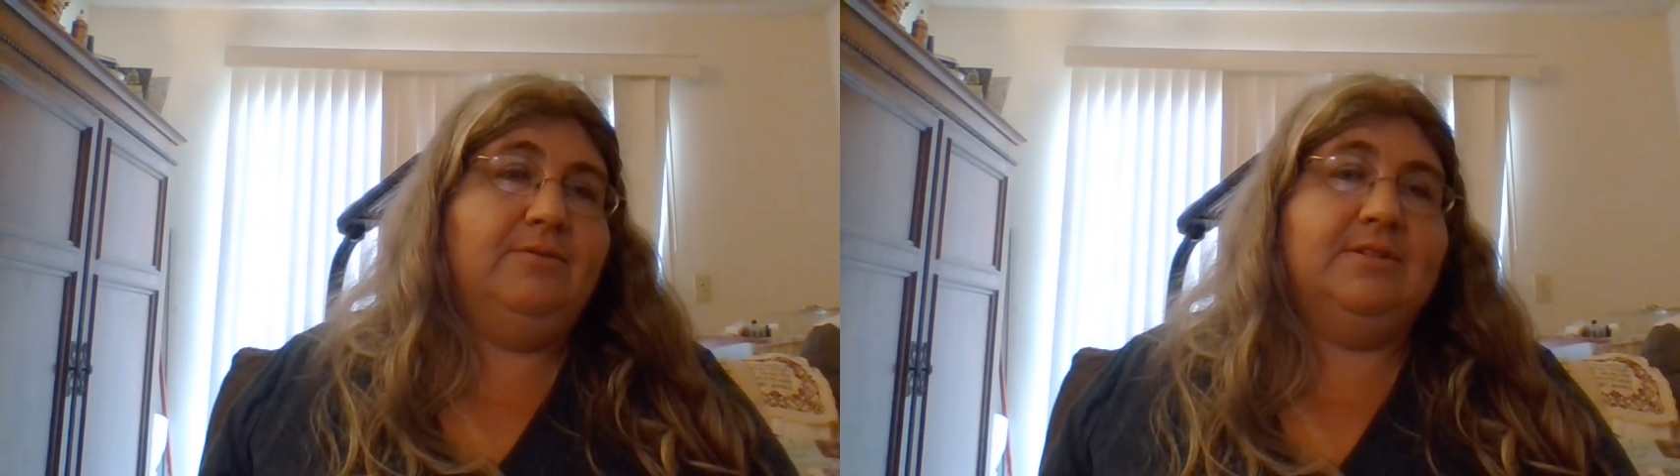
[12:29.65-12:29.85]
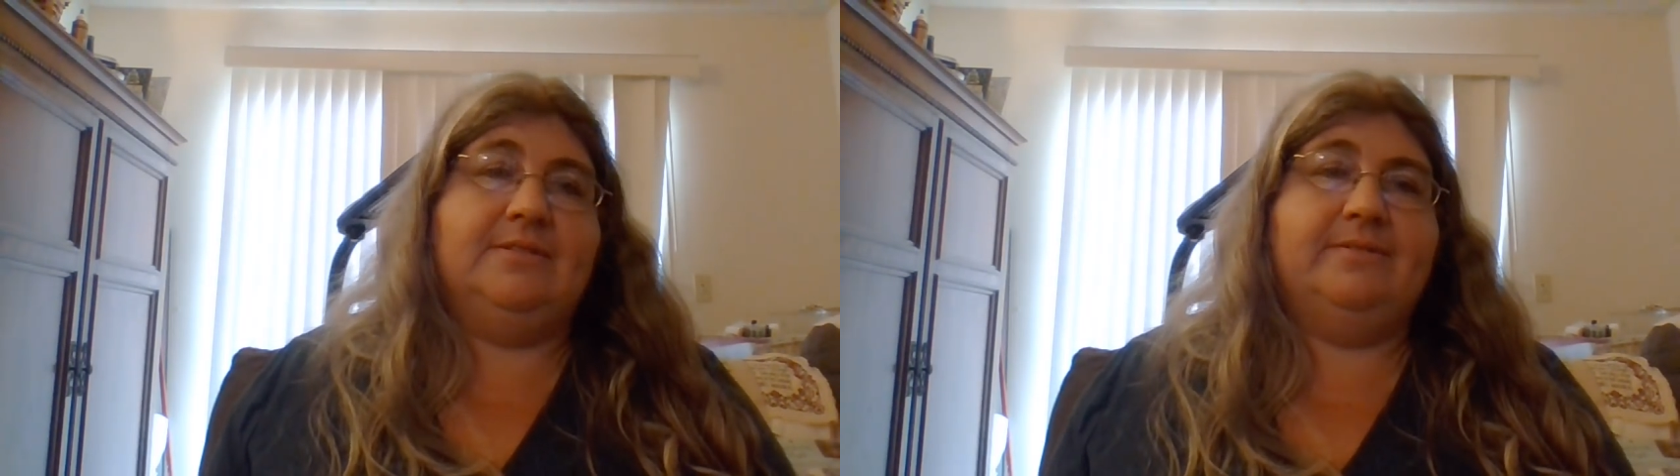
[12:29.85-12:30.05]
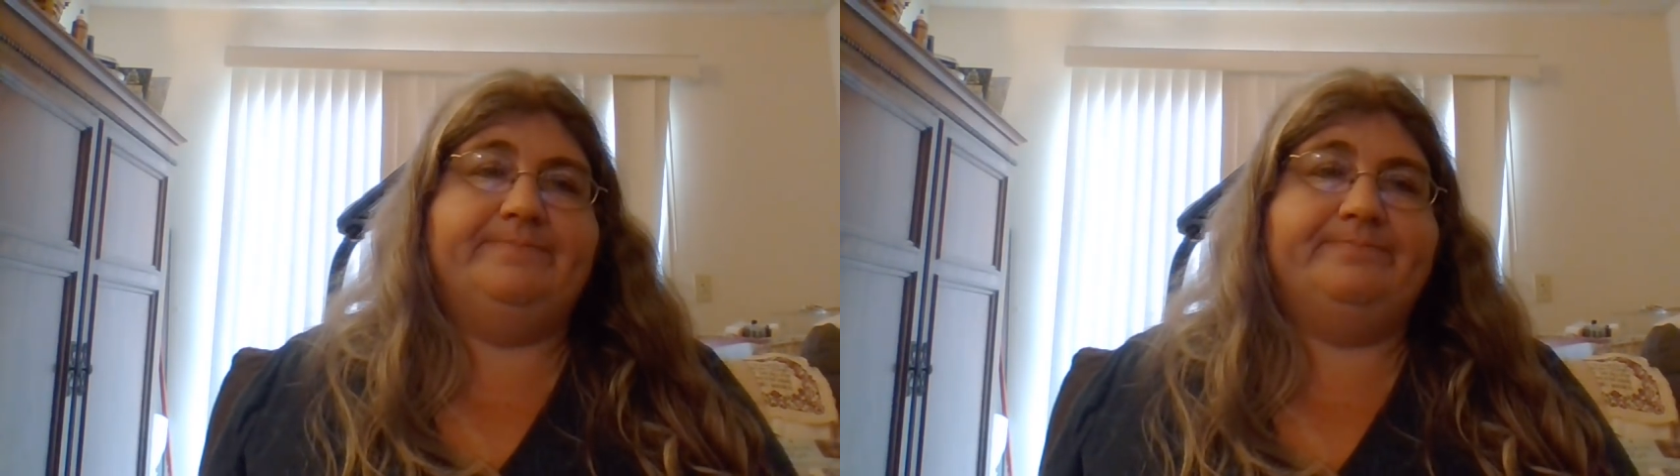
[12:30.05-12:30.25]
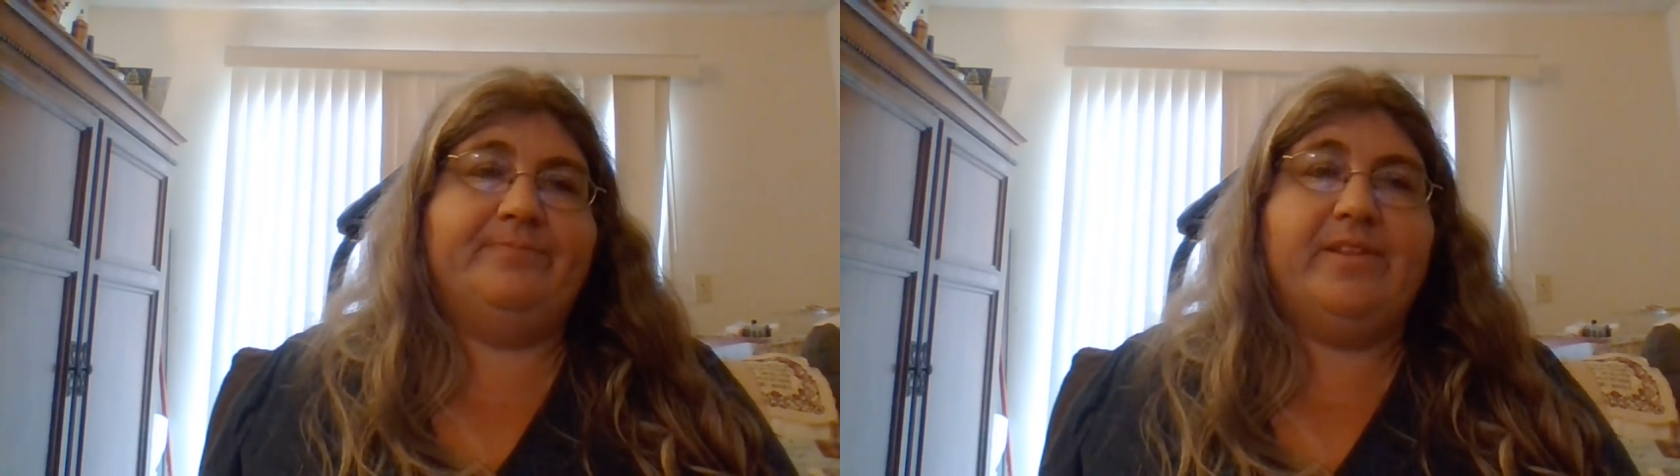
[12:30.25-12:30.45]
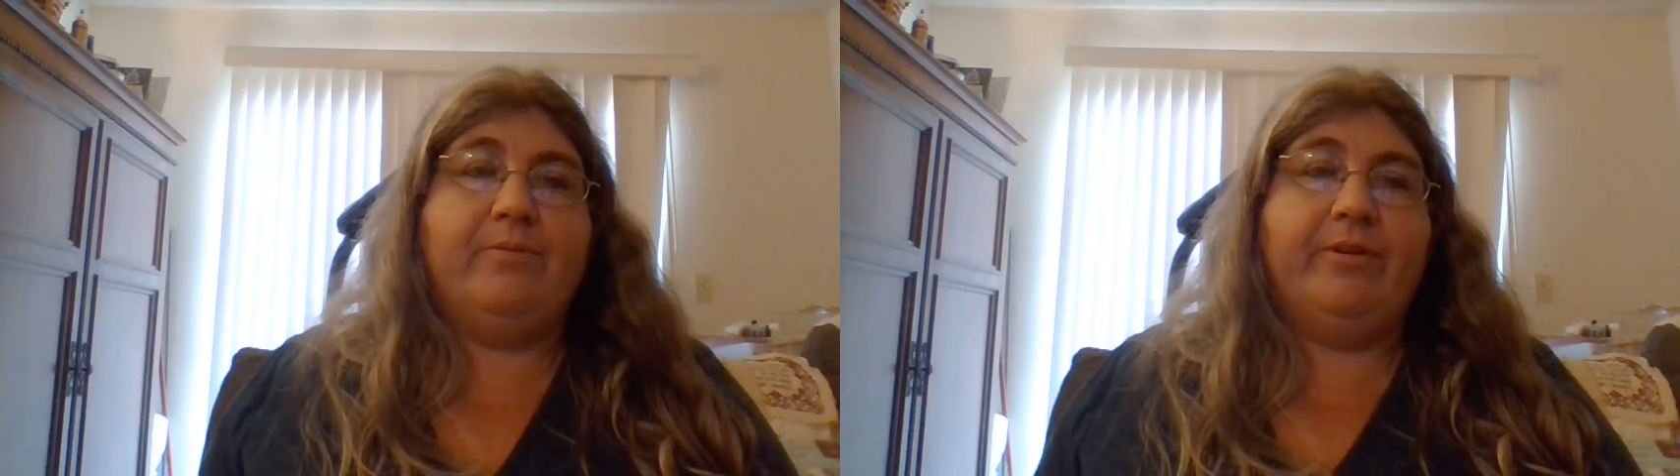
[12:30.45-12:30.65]
was
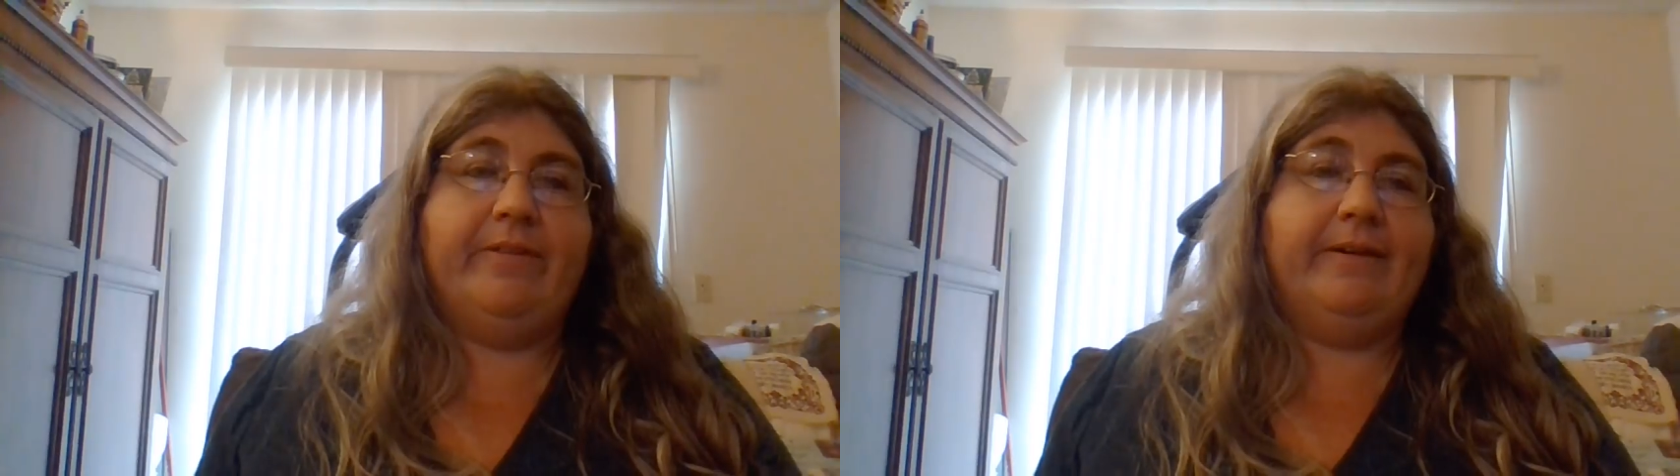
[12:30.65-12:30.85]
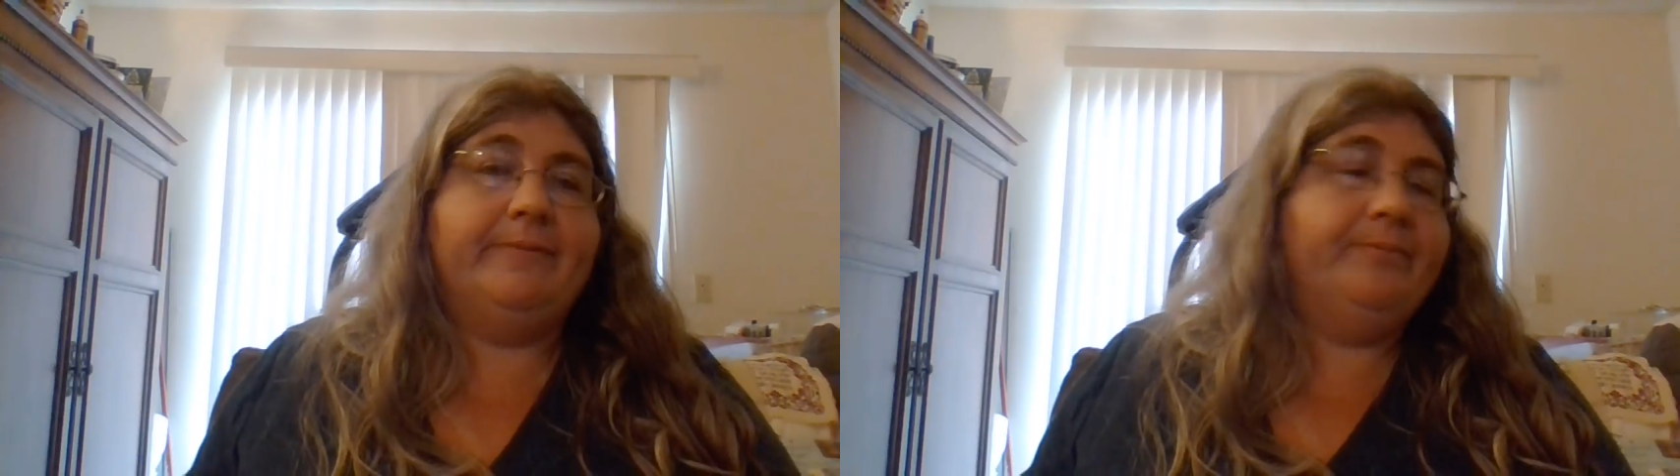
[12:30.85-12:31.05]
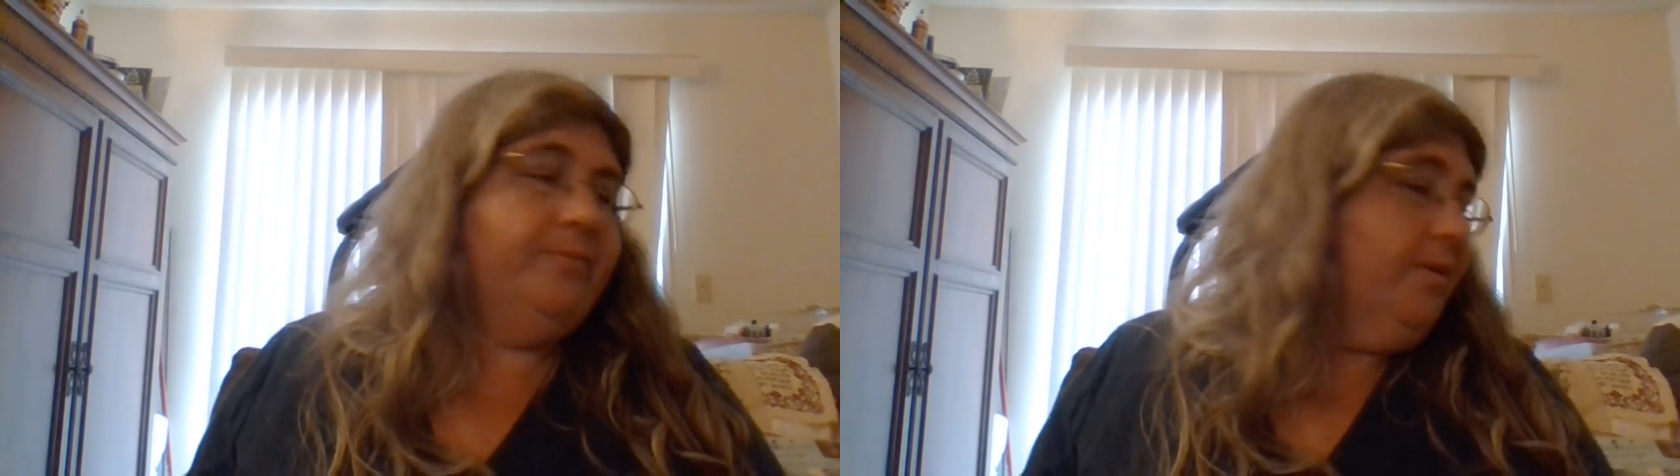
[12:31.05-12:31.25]
somewhere in there.